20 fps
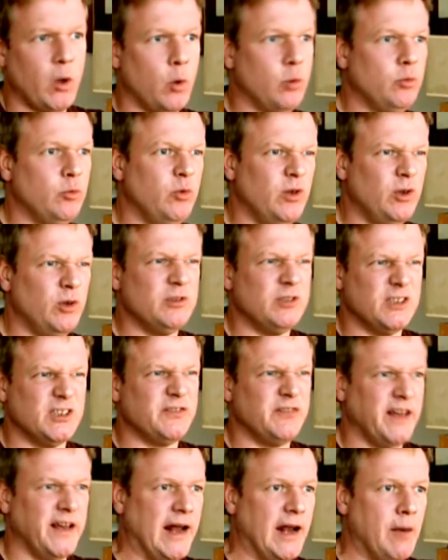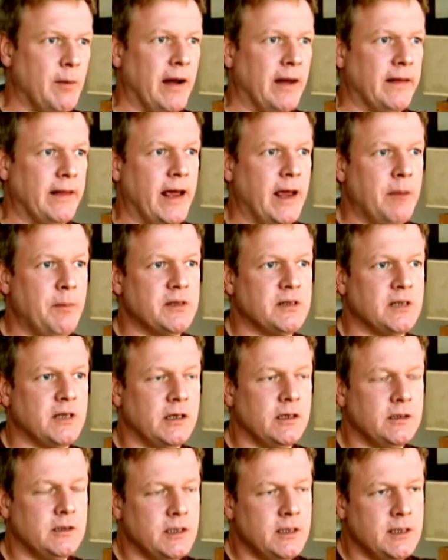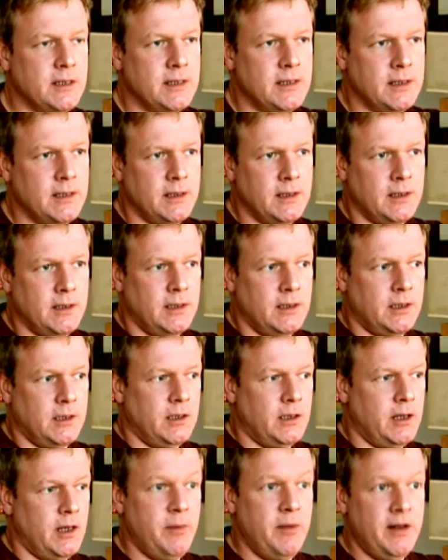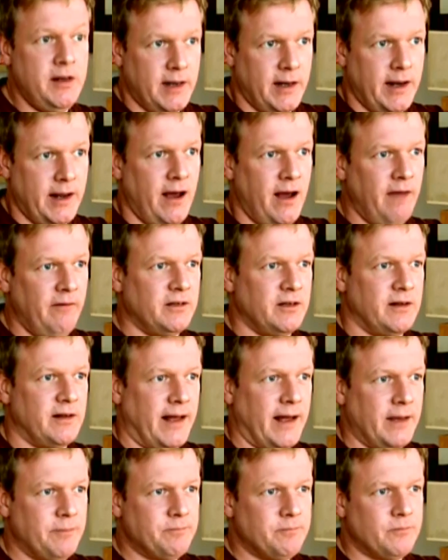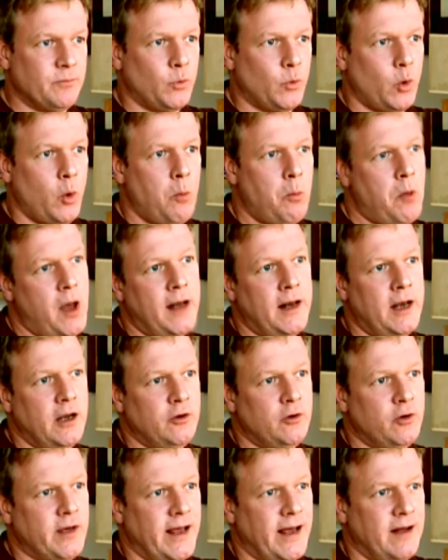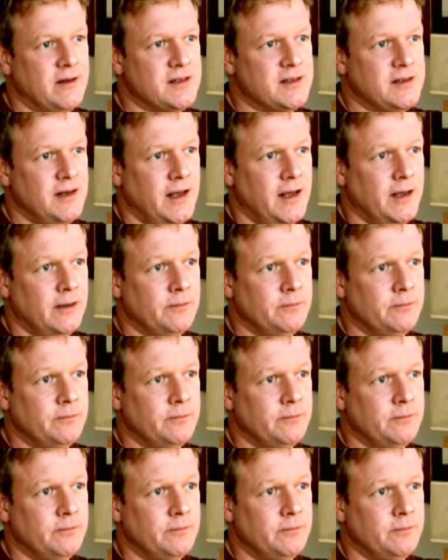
we'll all just forget about that episode. Immediately after that, my local councillor